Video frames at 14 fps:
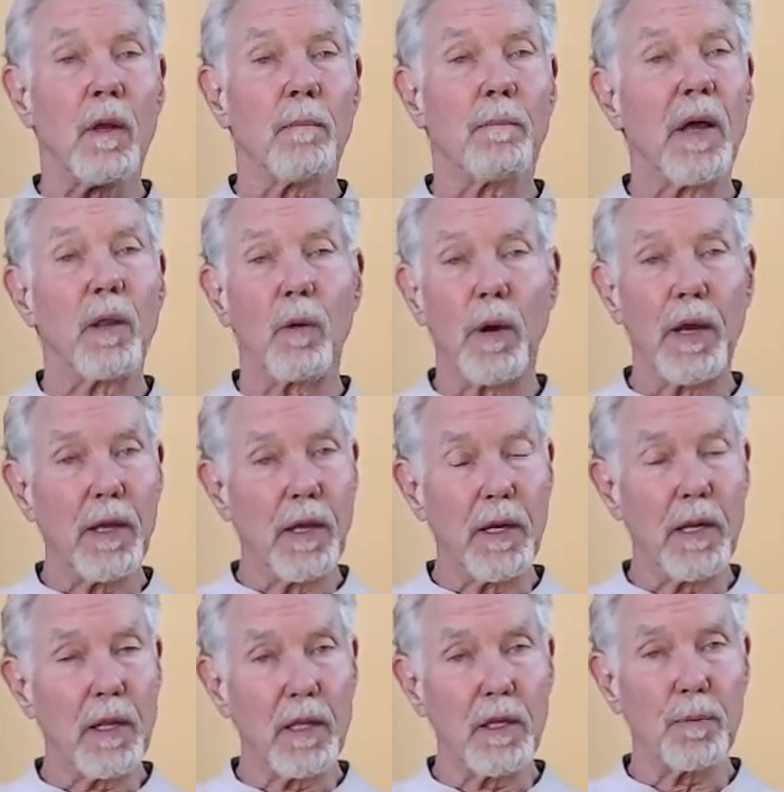By the way, any
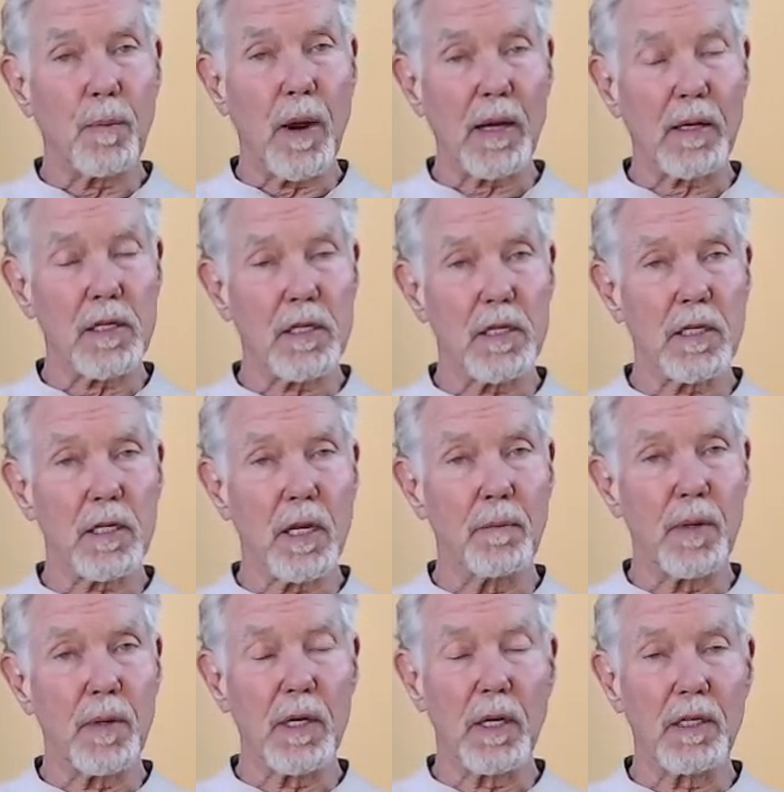of these practices can
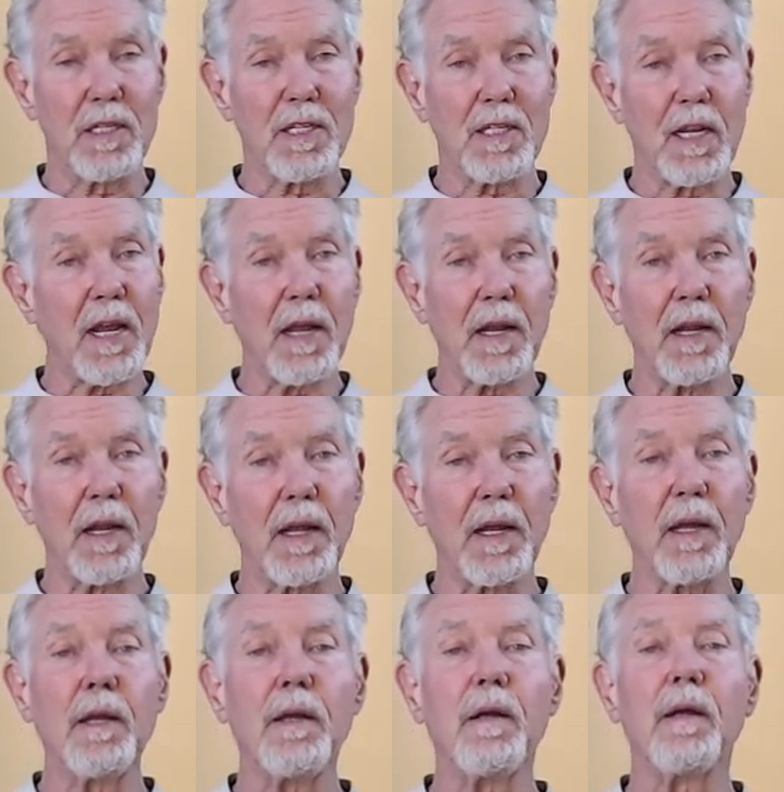be done
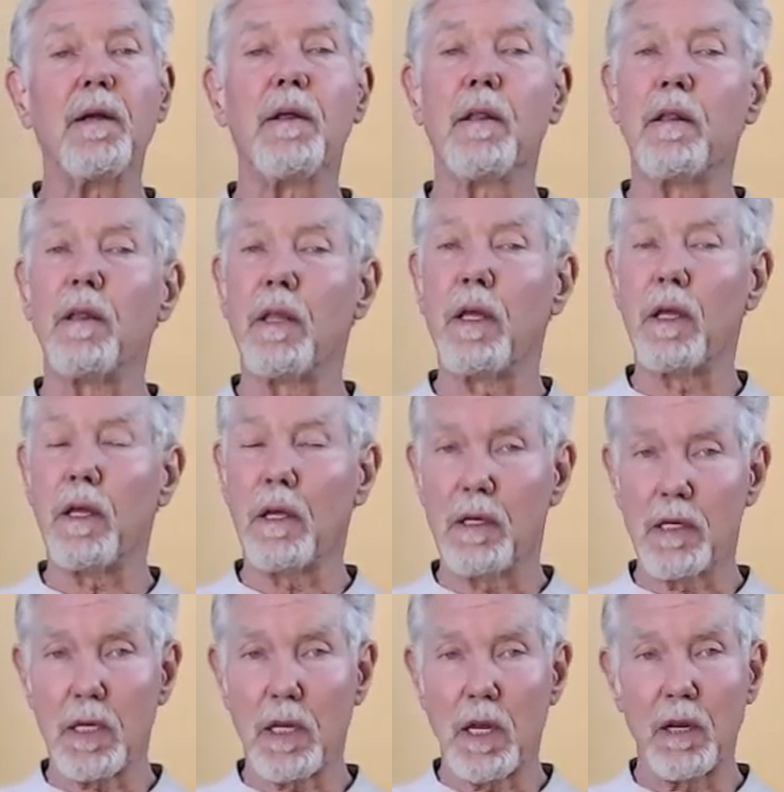standing. The
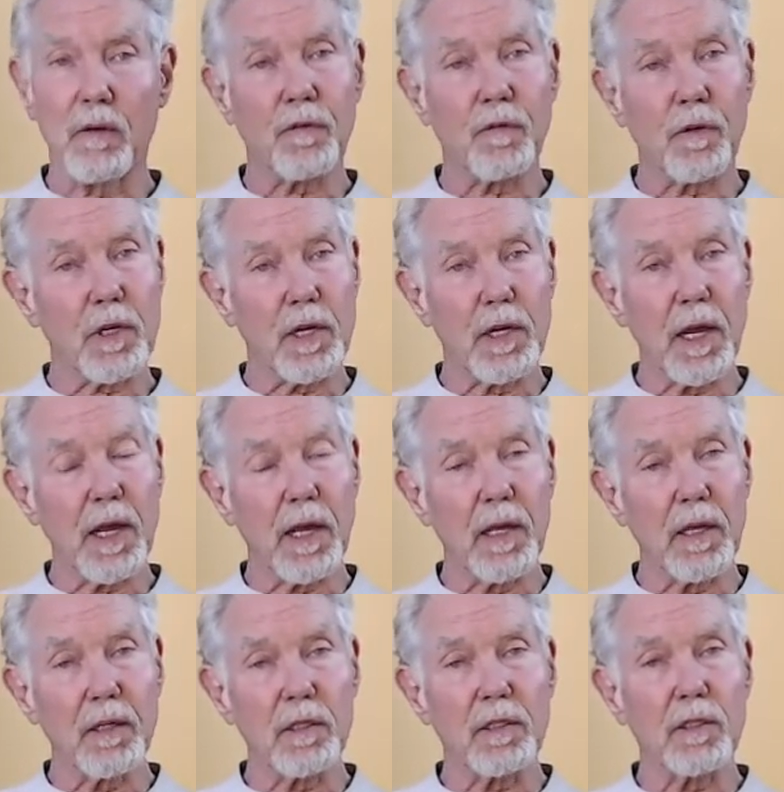intent for today
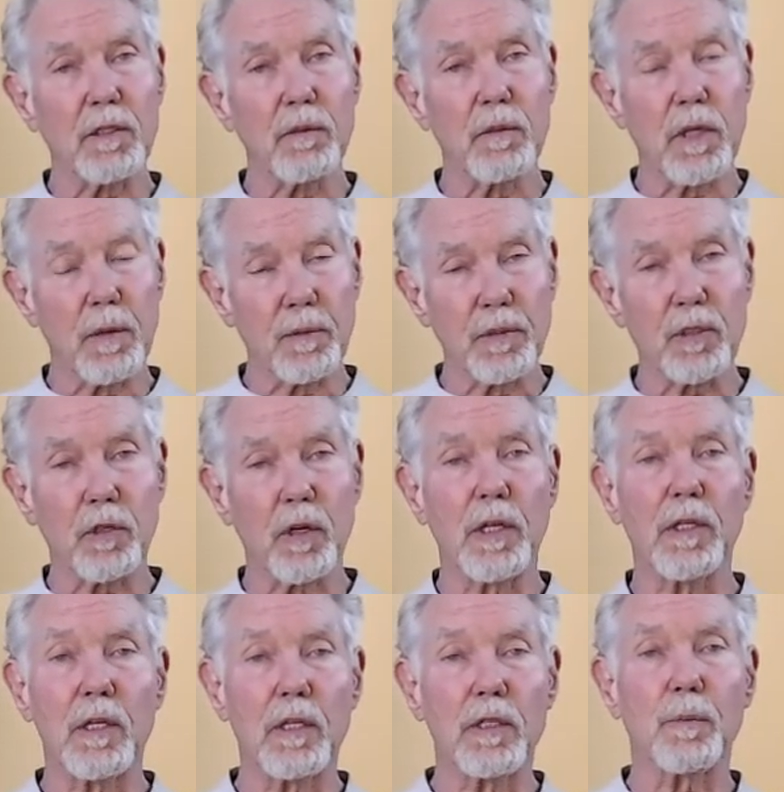is to
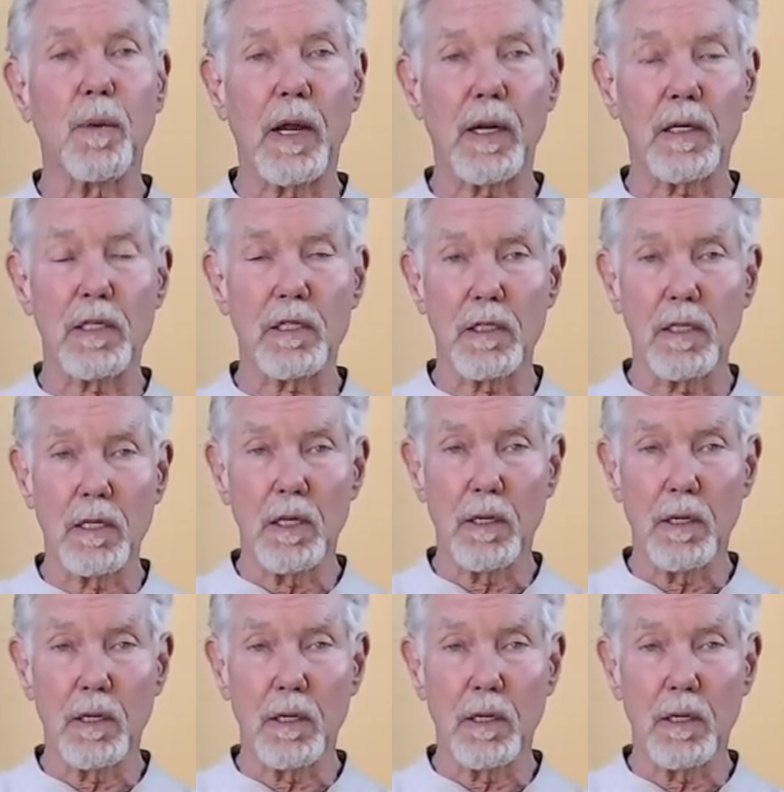demonstrate these practices